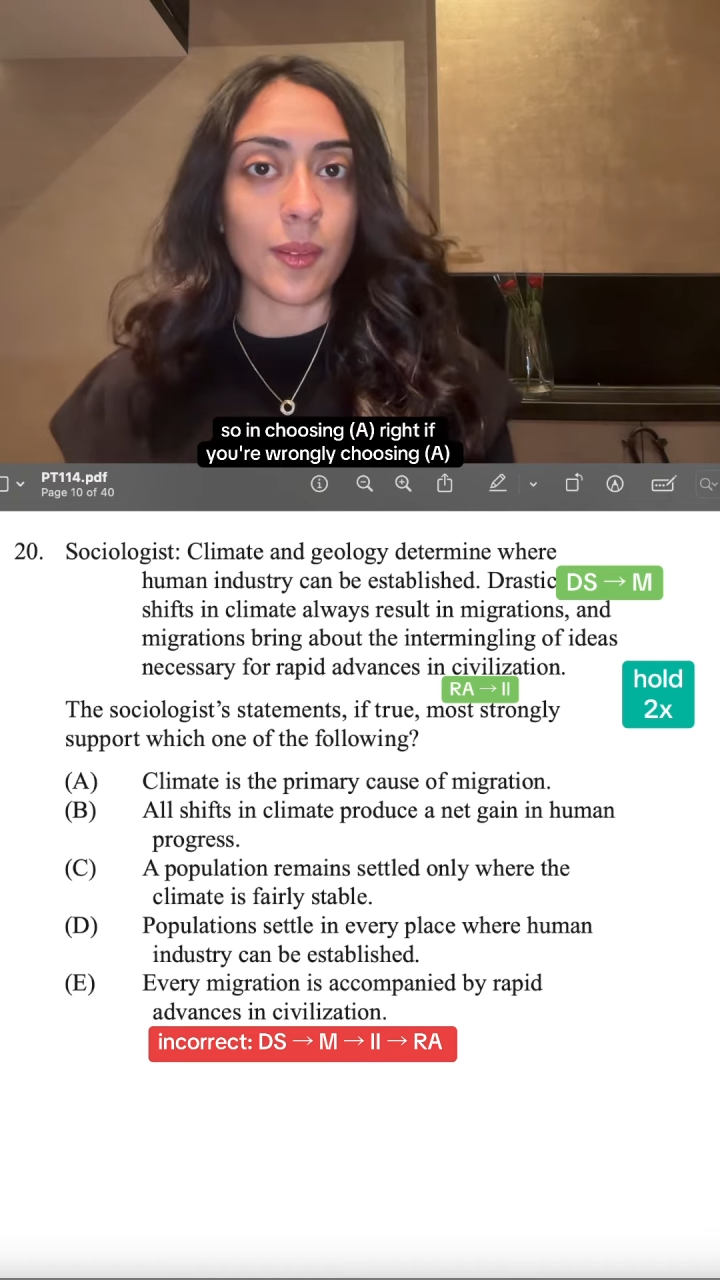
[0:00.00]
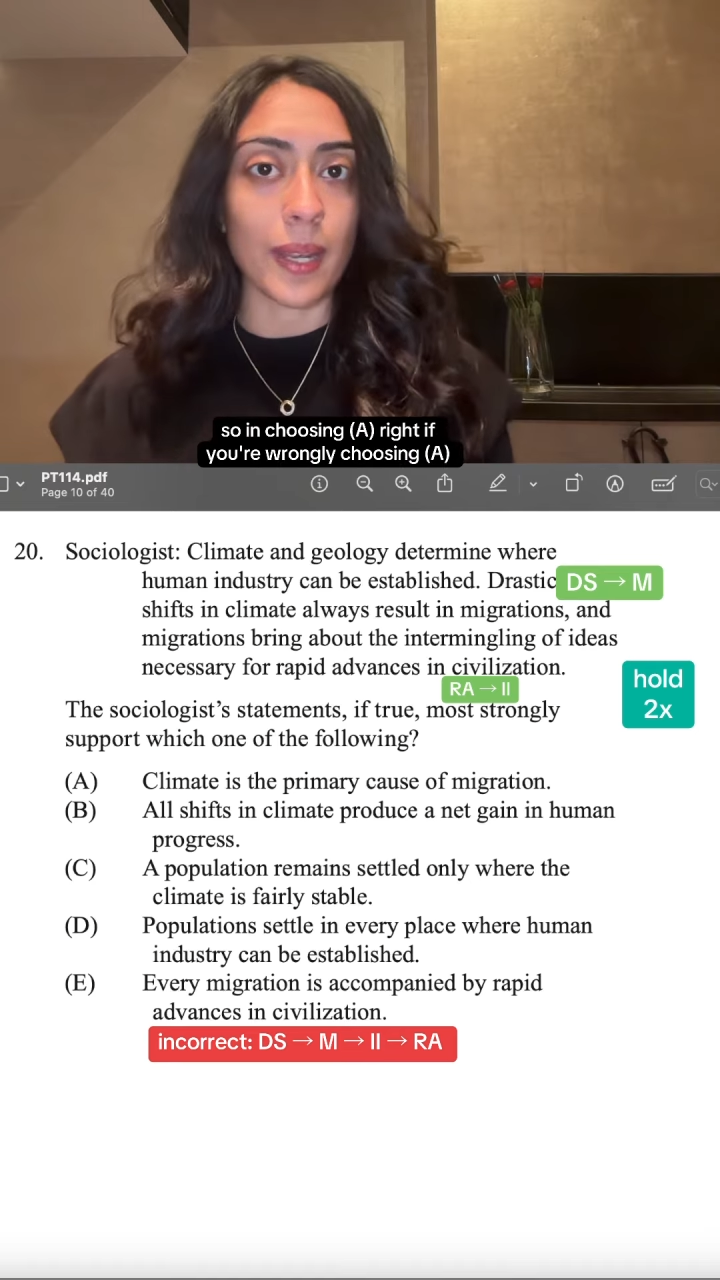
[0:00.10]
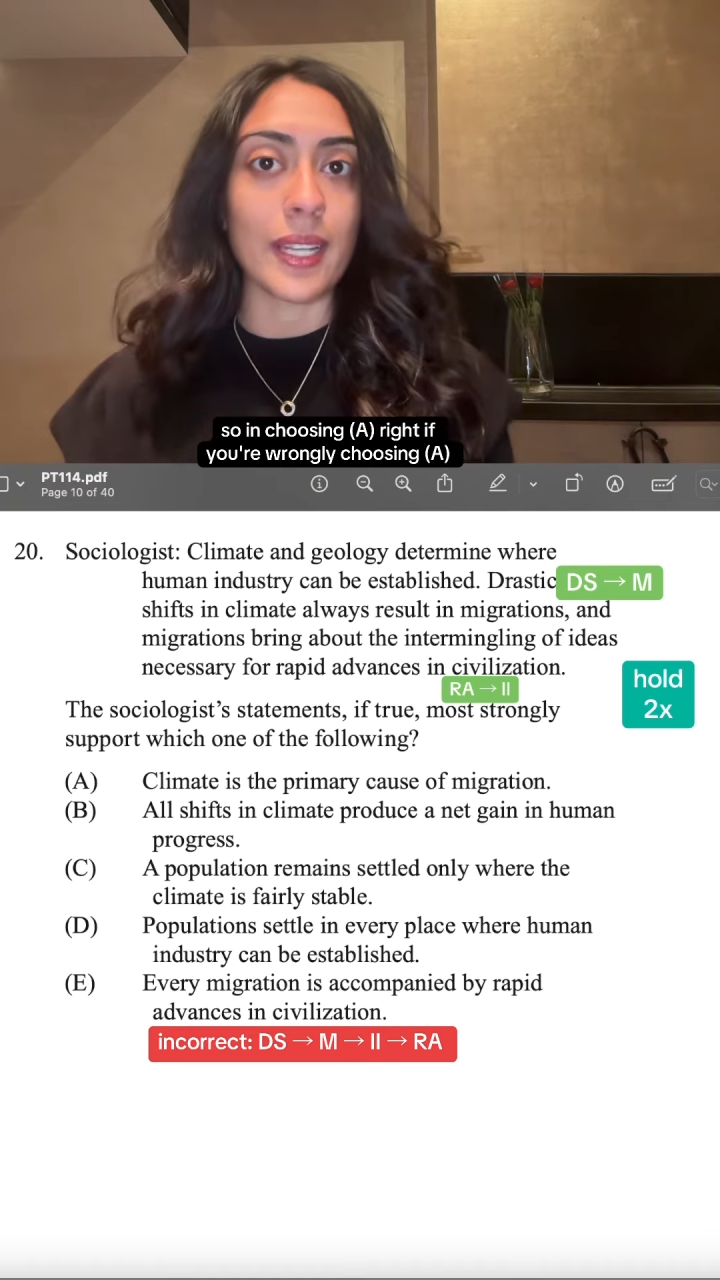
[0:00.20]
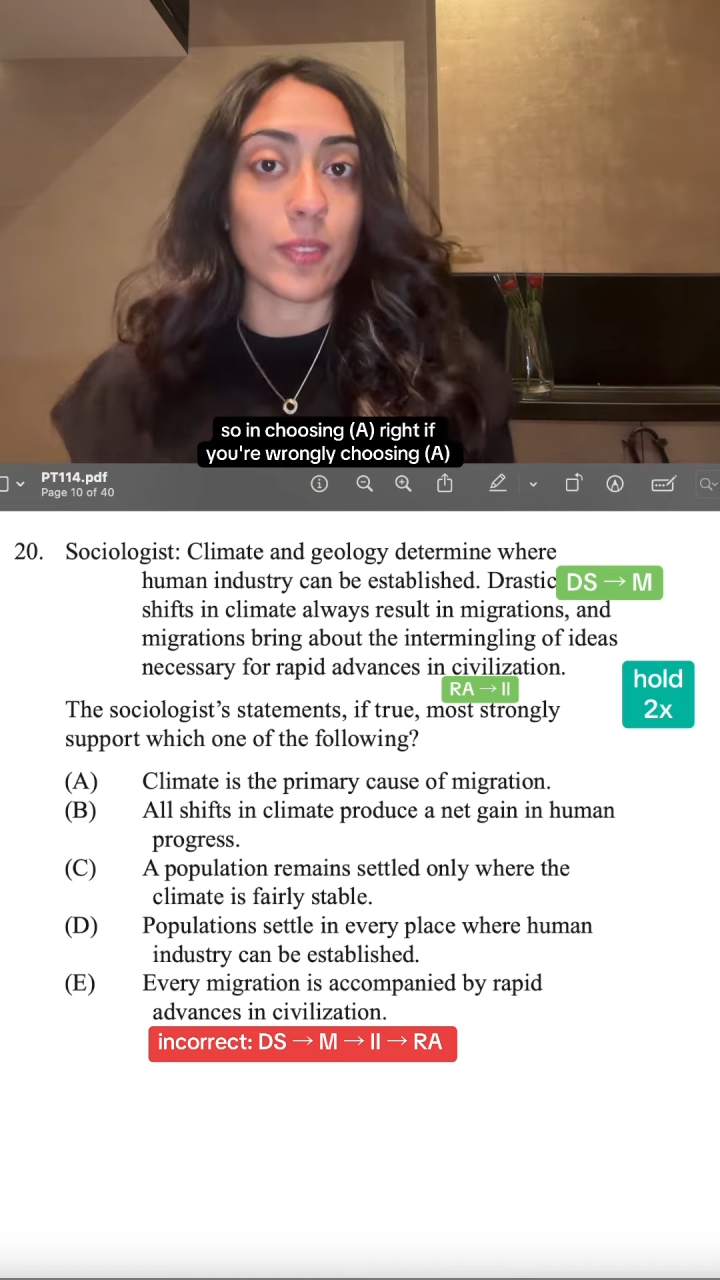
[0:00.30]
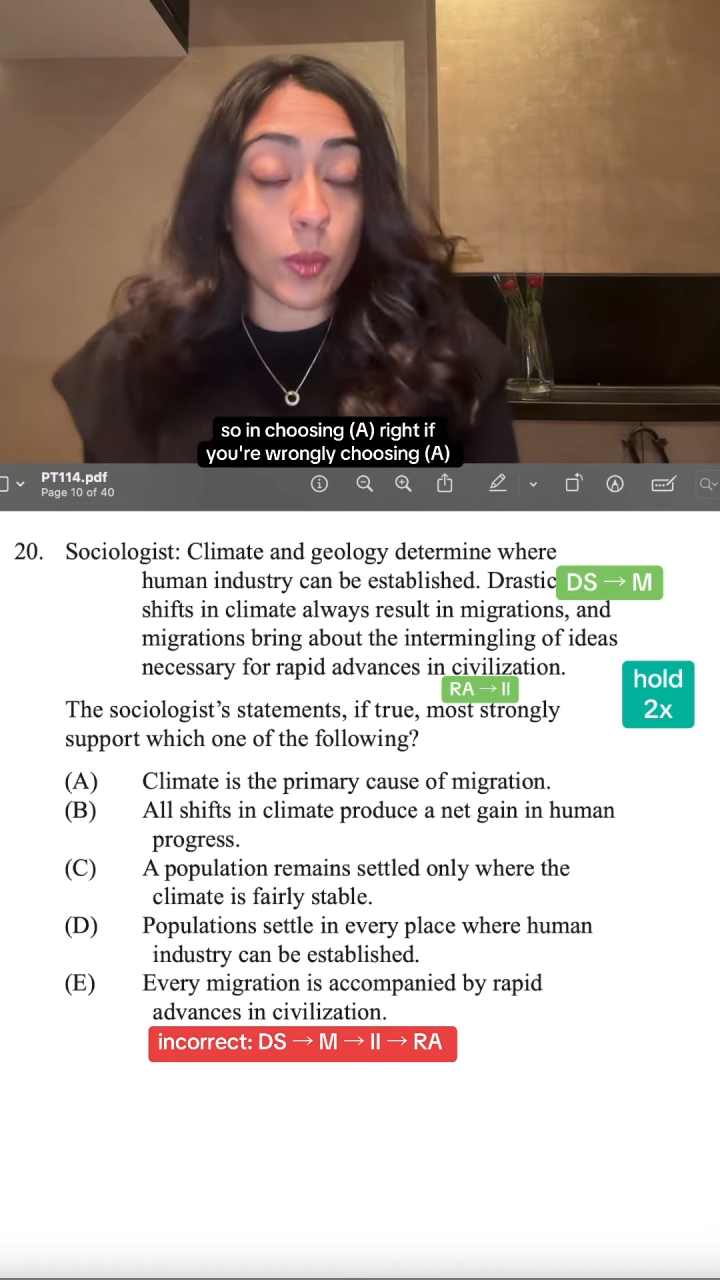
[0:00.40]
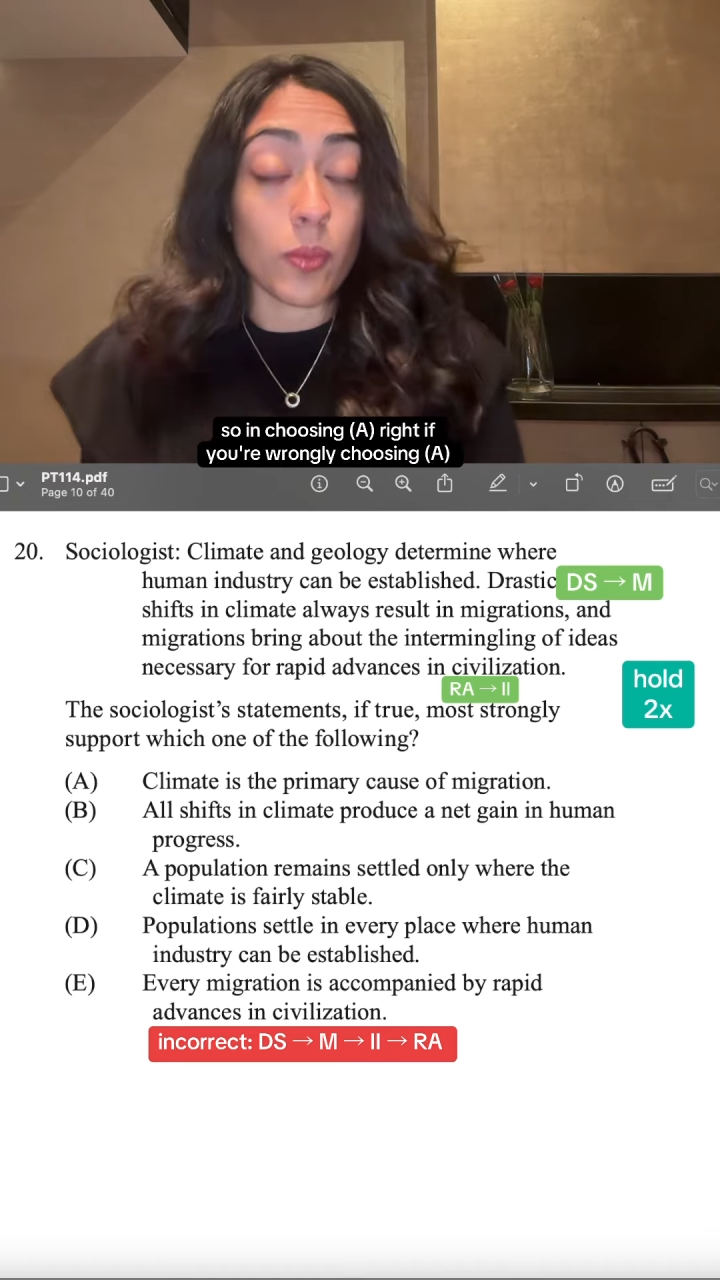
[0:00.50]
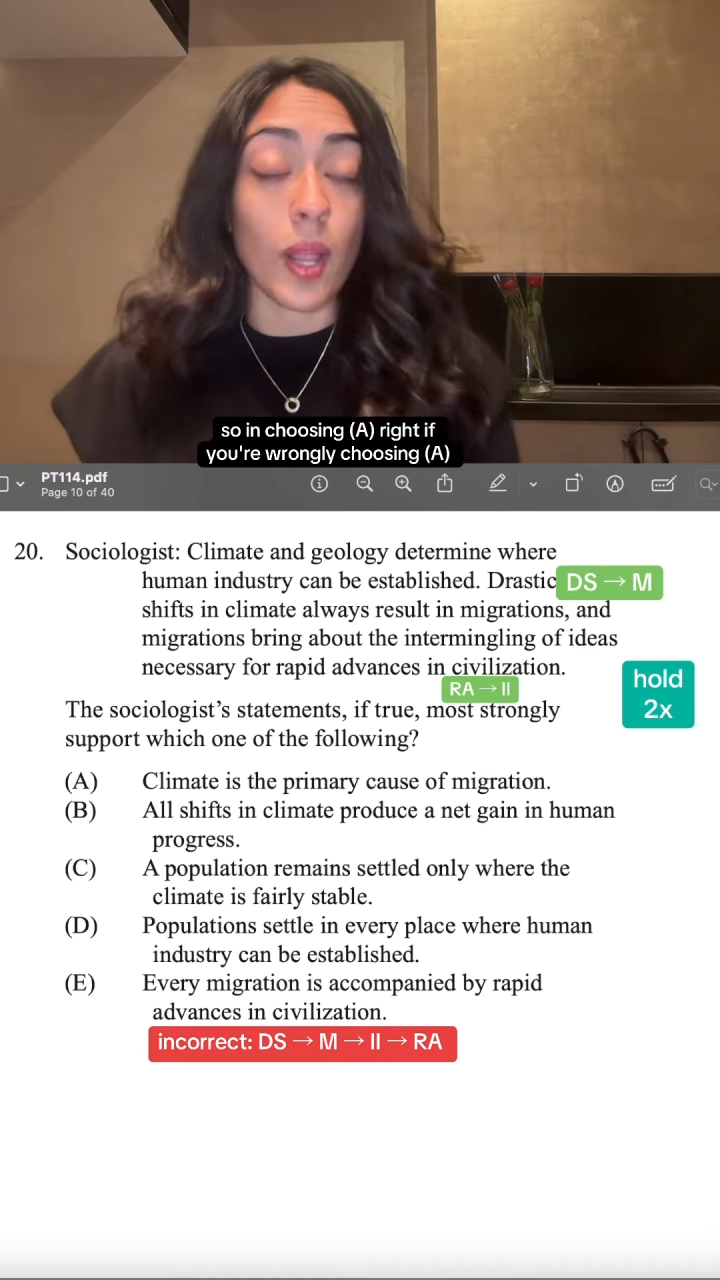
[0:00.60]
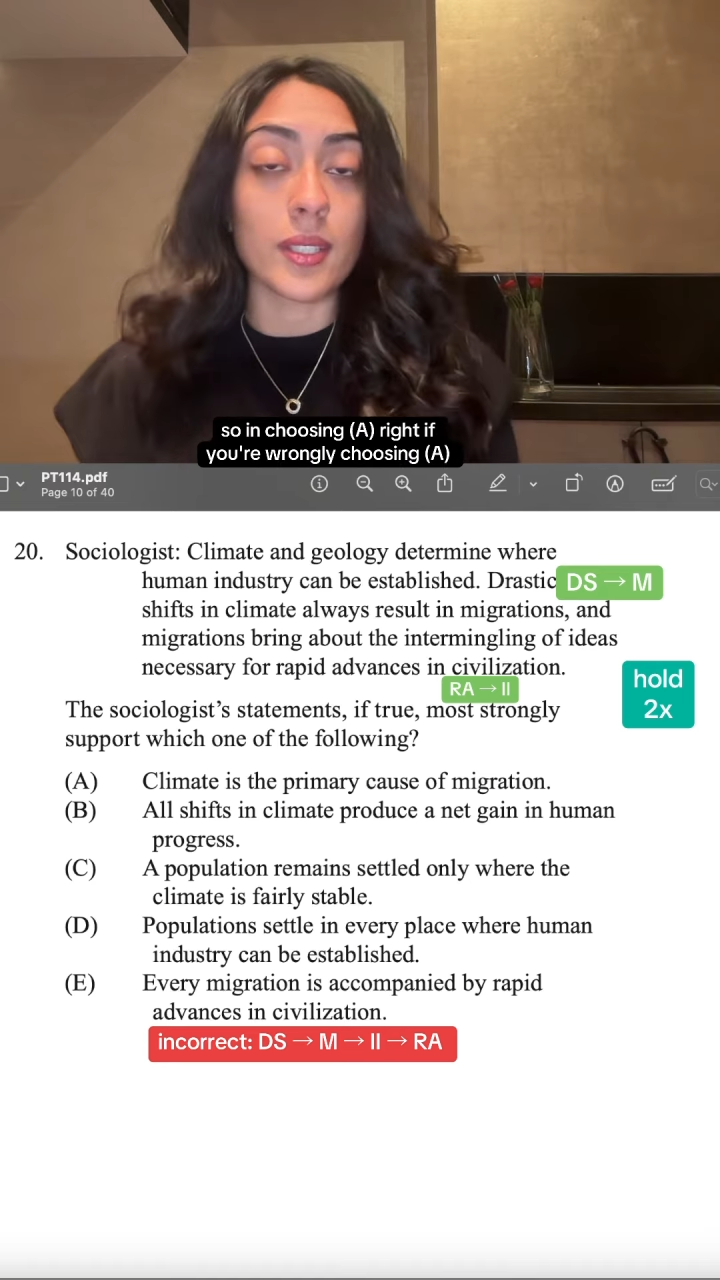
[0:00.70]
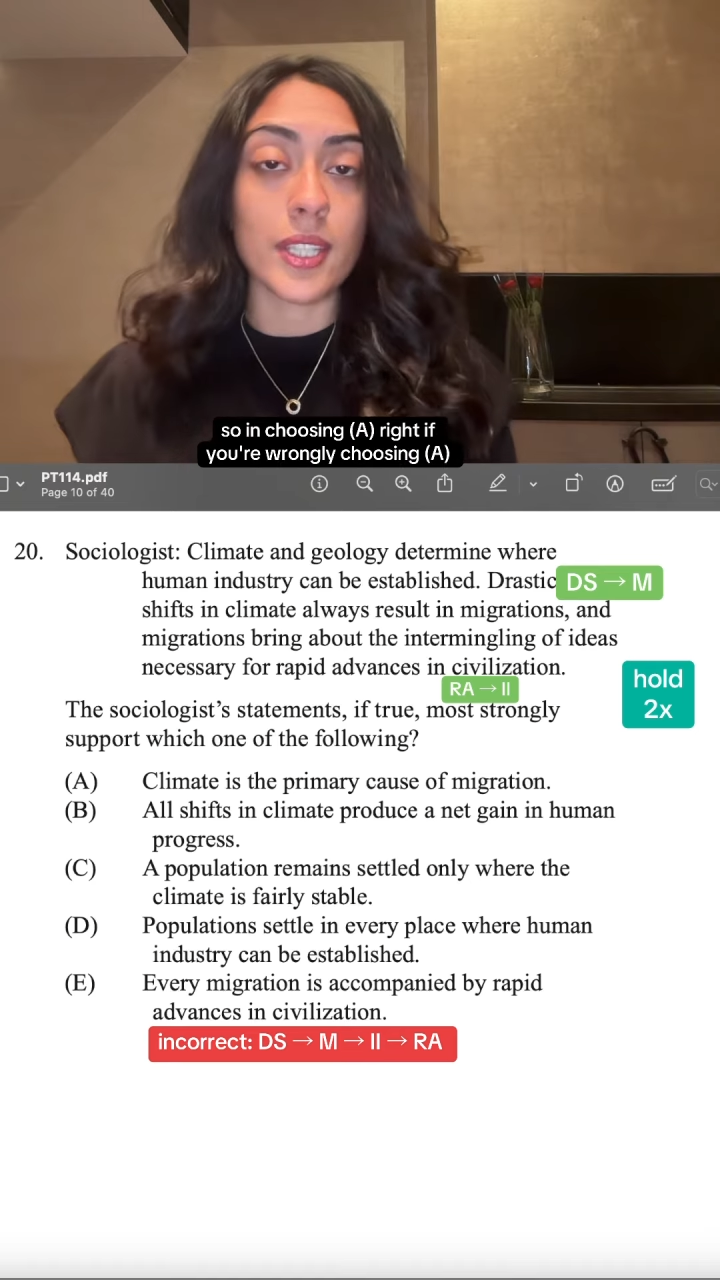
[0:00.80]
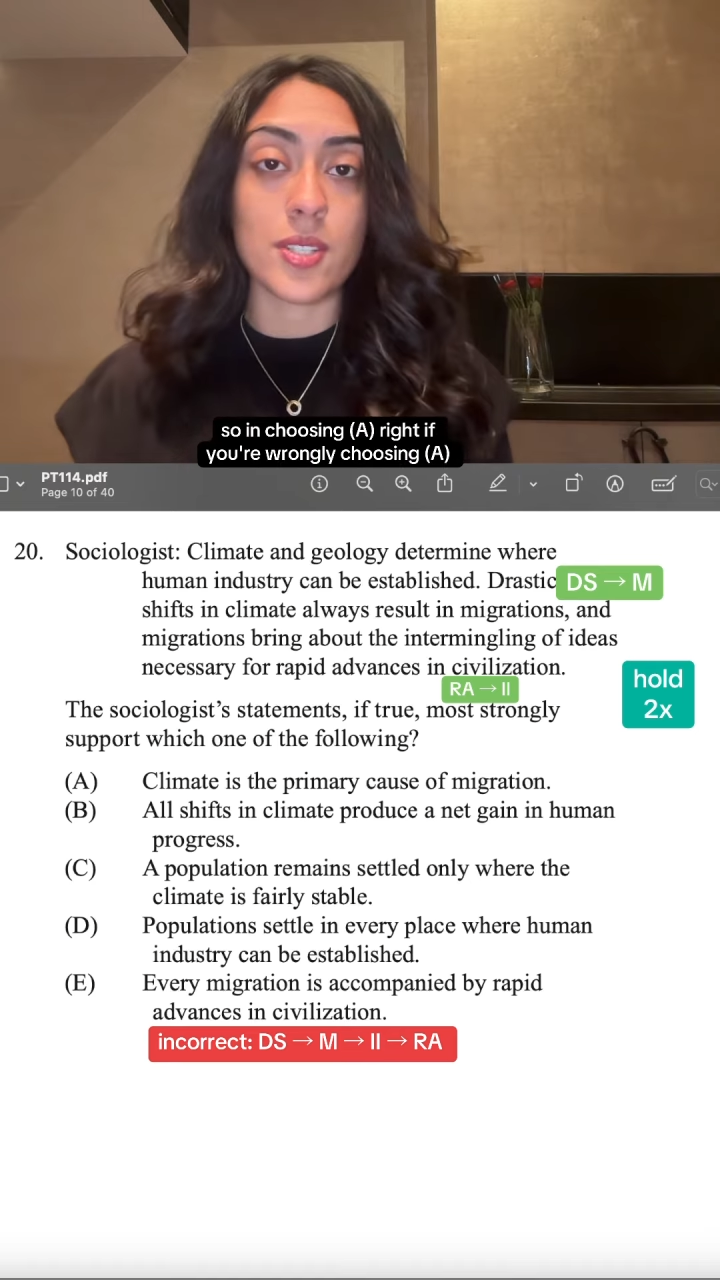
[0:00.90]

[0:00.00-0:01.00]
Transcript: right, if you're wrongly